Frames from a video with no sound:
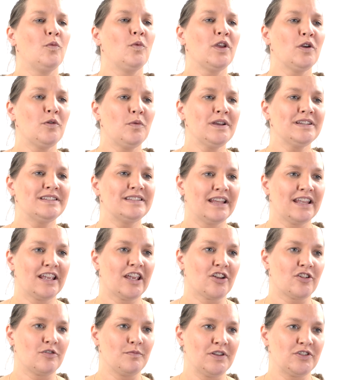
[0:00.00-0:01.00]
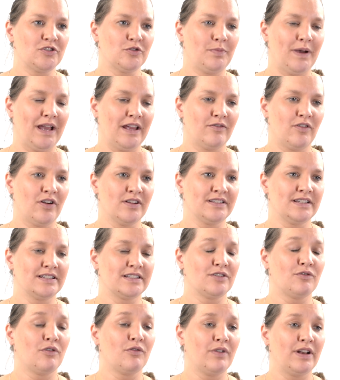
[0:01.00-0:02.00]
We always think incremental pay
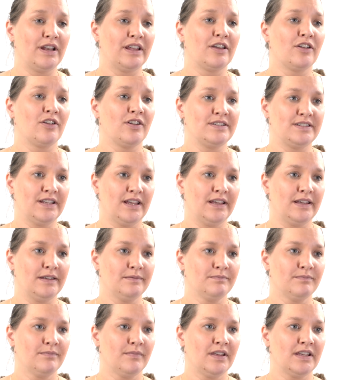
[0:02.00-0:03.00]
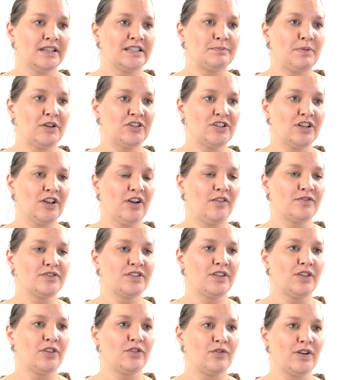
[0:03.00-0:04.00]
rises are a really good idea, especially
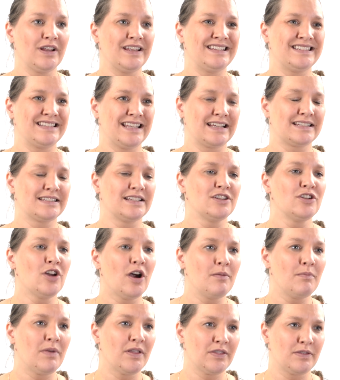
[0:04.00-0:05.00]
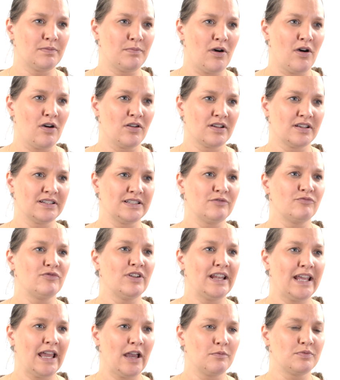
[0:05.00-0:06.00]
after the 3, 6 and 9 month mark, because it
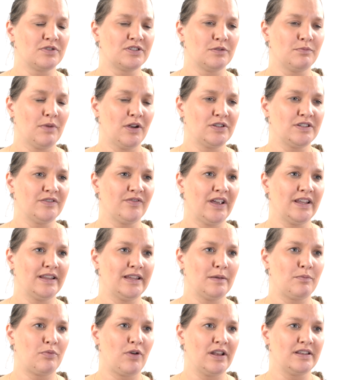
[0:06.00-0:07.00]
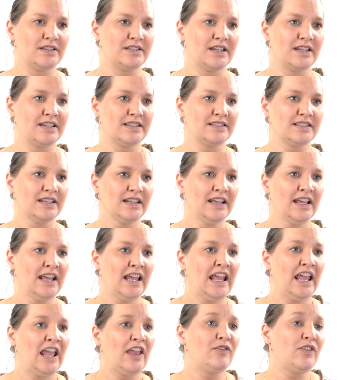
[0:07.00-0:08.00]
really helps to motivate the apprentice.
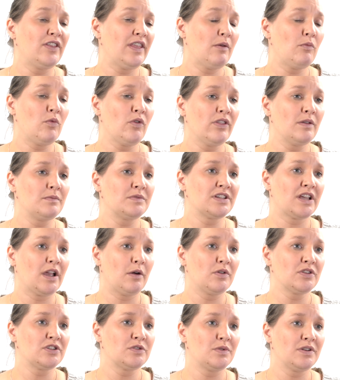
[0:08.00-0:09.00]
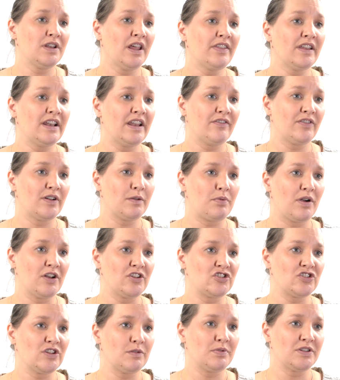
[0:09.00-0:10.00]
If you then want them to go on to another level
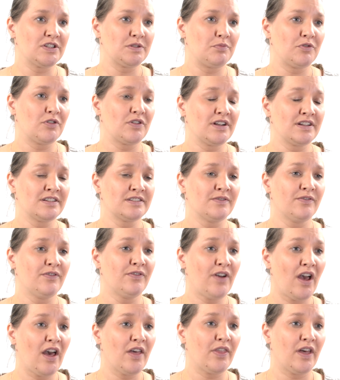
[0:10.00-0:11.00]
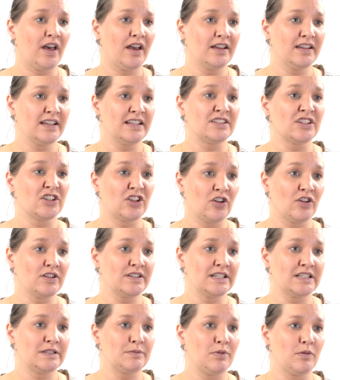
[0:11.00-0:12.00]
apprenticeship and to progress them further, it's a good
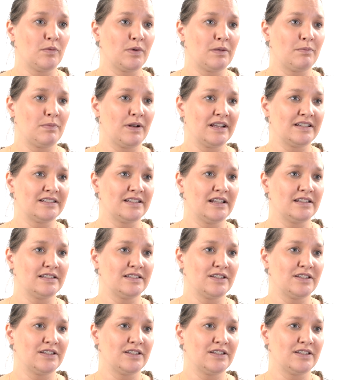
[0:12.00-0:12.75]
idea to put one in place then